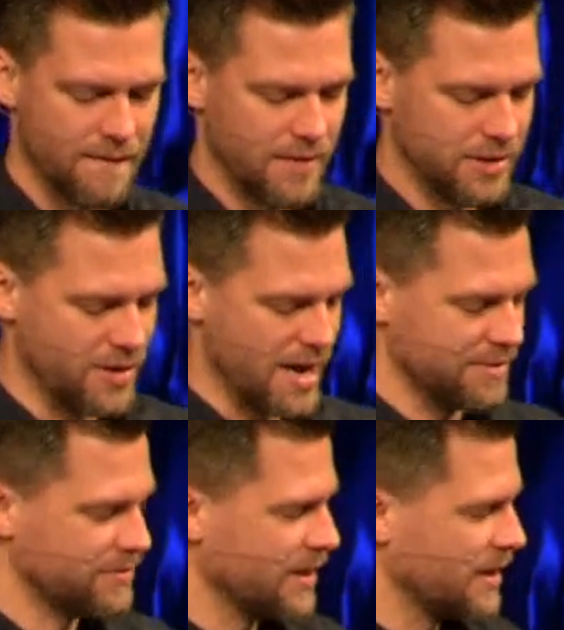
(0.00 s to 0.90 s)
You
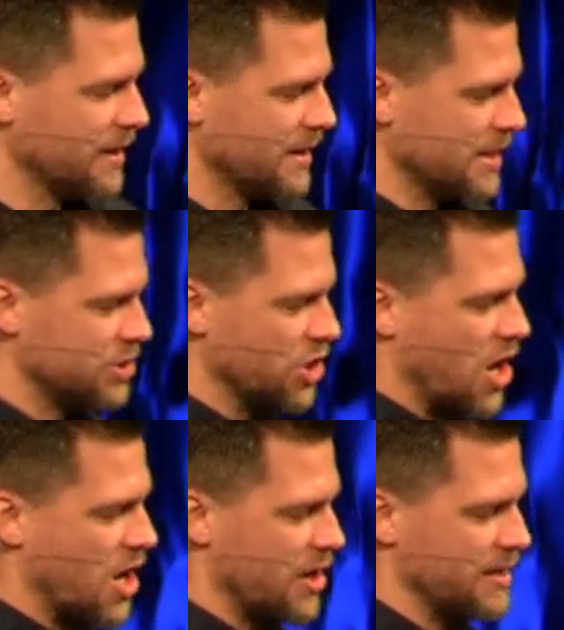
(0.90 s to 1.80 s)
have a
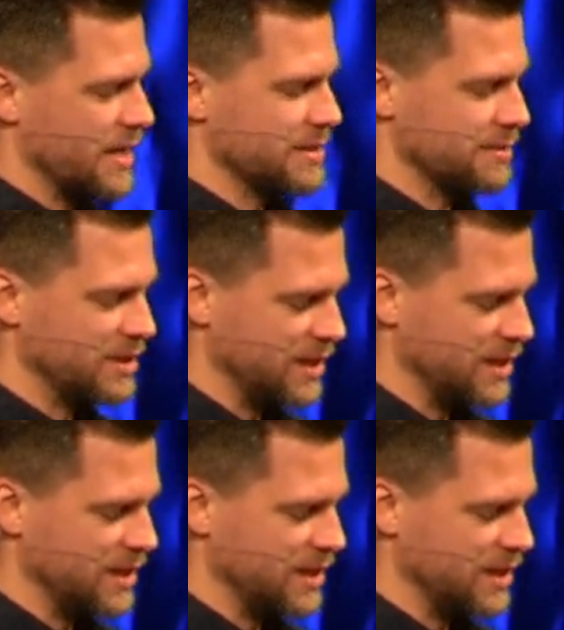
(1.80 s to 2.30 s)
jar, and then somebody